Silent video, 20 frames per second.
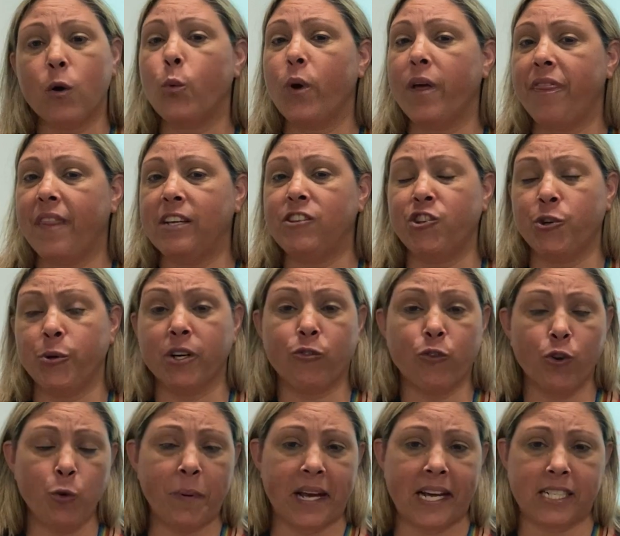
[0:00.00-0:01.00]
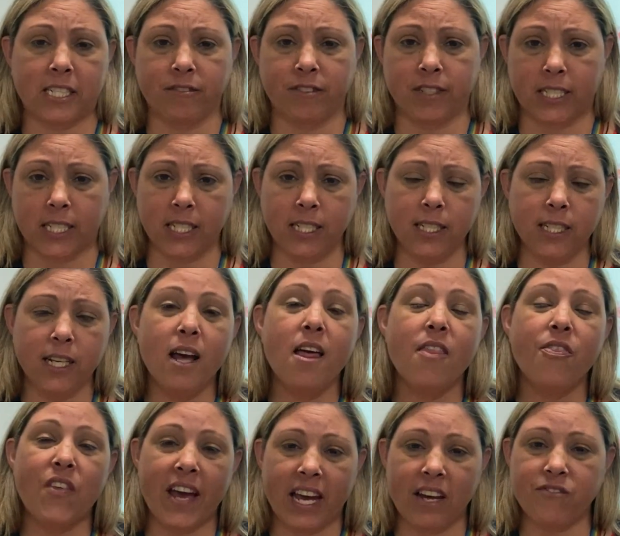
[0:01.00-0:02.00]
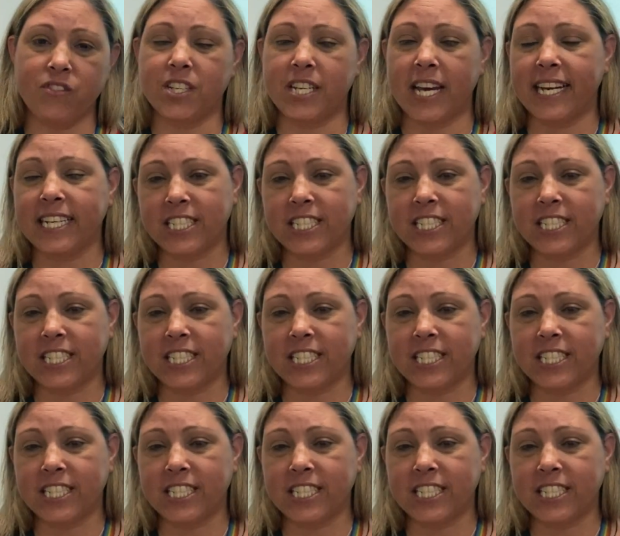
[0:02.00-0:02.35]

when they do a group activity, they have to take